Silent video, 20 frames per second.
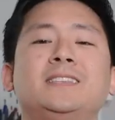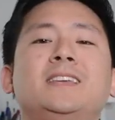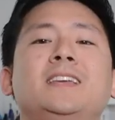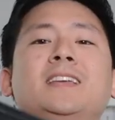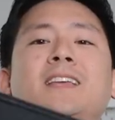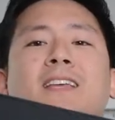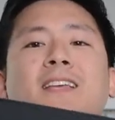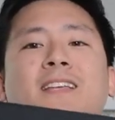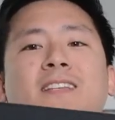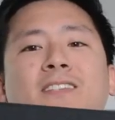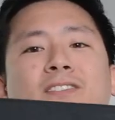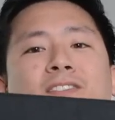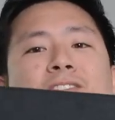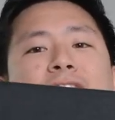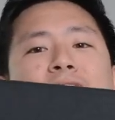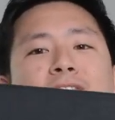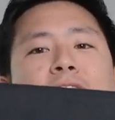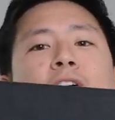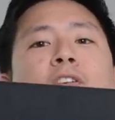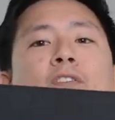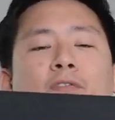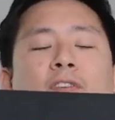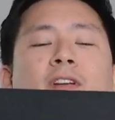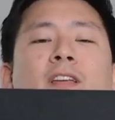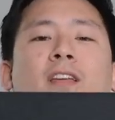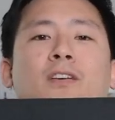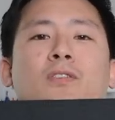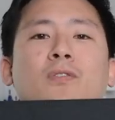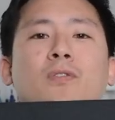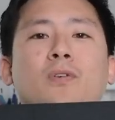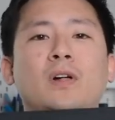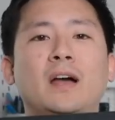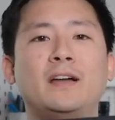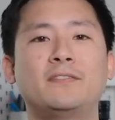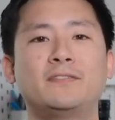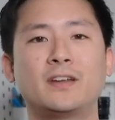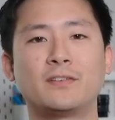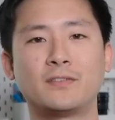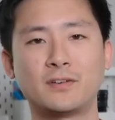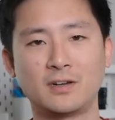thing is so freaking cool.
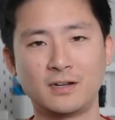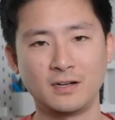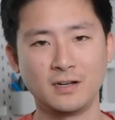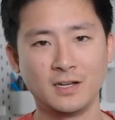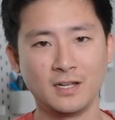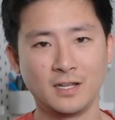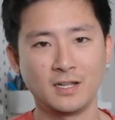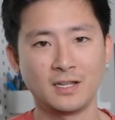I've never